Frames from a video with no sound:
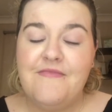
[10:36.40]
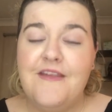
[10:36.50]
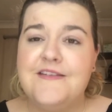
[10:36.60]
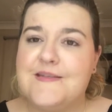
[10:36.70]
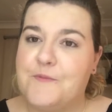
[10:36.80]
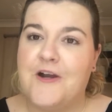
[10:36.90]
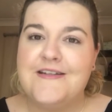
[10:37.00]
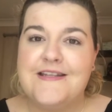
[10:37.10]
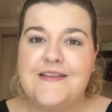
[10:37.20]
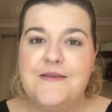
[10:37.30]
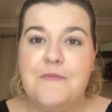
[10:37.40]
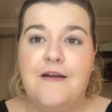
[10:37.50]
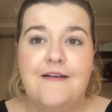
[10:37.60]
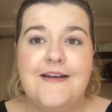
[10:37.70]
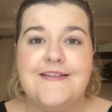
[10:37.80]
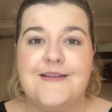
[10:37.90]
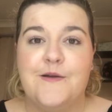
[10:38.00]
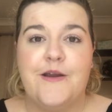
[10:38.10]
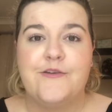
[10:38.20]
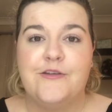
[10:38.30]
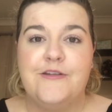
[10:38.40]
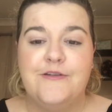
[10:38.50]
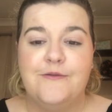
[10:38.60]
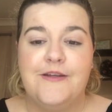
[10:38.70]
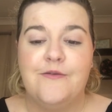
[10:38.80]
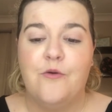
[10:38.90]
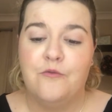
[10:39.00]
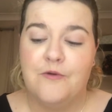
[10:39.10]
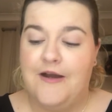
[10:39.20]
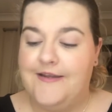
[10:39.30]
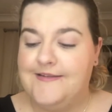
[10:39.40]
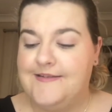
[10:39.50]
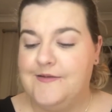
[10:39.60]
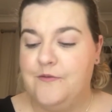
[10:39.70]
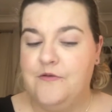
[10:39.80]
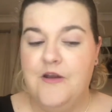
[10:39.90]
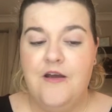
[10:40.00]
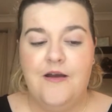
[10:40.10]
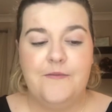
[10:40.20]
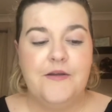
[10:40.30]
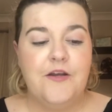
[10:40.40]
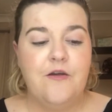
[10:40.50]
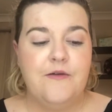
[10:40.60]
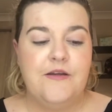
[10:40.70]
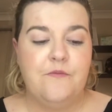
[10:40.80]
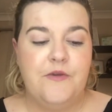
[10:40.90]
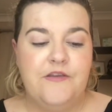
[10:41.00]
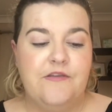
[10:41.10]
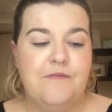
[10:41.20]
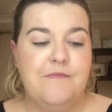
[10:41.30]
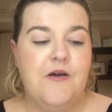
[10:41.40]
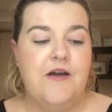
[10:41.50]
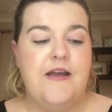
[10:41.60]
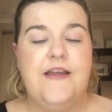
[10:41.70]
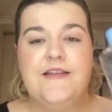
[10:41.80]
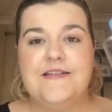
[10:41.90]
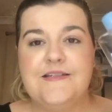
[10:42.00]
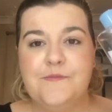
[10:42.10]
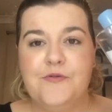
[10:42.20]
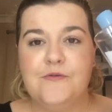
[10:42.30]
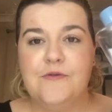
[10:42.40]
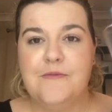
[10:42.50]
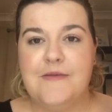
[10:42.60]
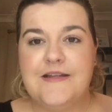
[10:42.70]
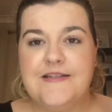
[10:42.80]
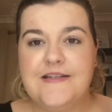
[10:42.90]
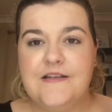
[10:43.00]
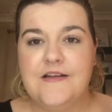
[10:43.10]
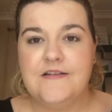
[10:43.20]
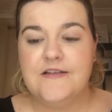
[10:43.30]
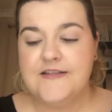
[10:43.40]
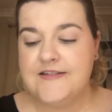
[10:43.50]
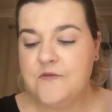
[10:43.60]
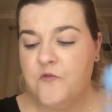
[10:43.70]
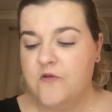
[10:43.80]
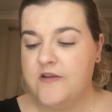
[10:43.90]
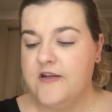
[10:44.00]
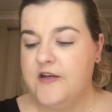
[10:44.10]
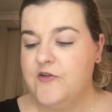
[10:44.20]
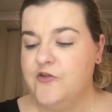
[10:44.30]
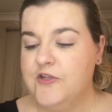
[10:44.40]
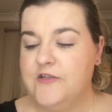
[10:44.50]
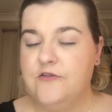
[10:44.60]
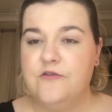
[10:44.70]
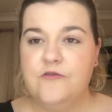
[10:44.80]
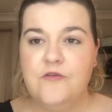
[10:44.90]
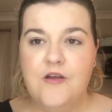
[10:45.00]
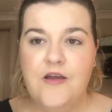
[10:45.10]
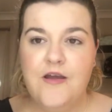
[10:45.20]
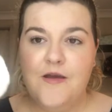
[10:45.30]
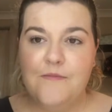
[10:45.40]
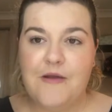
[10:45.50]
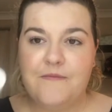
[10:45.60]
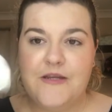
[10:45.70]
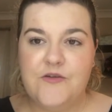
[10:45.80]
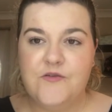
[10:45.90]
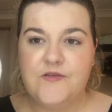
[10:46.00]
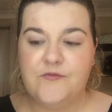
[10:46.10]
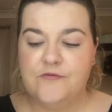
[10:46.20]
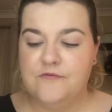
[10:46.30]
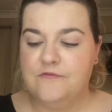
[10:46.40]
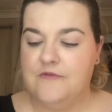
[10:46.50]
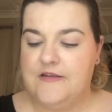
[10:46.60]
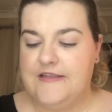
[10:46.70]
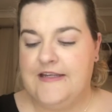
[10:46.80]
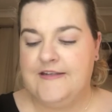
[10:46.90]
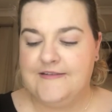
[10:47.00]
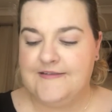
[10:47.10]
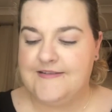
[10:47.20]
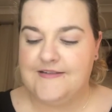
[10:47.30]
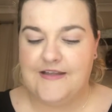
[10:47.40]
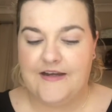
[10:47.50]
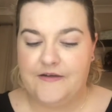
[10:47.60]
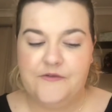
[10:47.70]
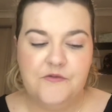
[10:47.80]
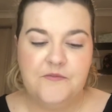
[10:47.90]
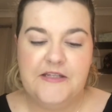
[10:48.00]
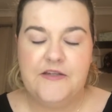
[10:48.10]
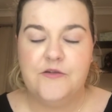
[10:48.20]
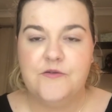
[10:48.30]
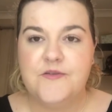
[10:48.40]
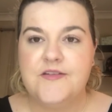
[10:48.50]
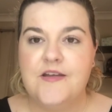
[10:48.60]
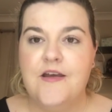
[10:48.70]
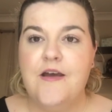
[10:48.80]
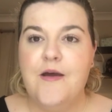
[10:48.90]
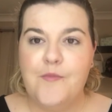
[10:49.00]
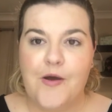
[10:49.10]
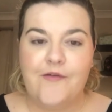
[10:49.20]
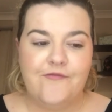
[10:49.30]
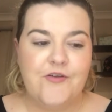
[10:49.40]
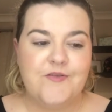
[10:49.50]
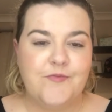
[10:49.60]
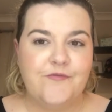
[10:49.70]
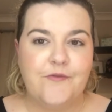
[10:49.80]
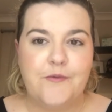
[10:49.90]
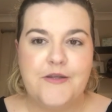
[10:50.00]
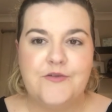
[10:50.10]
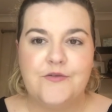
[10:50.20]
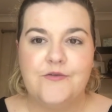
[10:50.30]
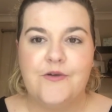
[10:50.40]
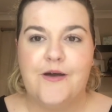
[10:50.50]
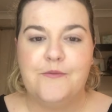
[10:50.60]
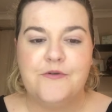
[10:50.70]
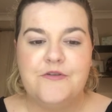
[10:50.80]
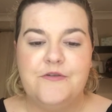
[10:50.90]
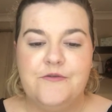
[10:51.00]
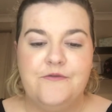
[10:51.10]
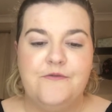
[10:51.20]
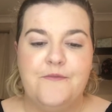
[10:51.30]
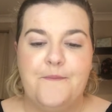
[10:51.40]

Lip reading: surprisingly my eyes are actually doing all right. So I'm going to go in with my simple micellar cleansing water that I usually do, my reusable things like I normally use. But first, before we do, I want to